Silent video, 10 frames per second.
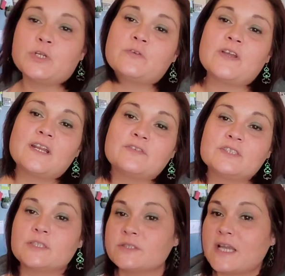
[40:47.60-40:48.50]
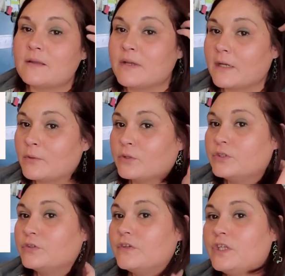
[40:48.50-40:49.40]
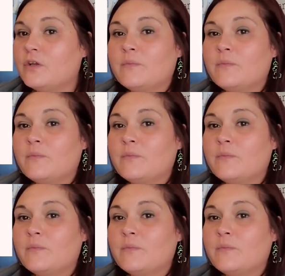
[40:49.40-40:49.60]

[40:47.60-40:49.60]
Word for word: you're notified every single time I upload a new video.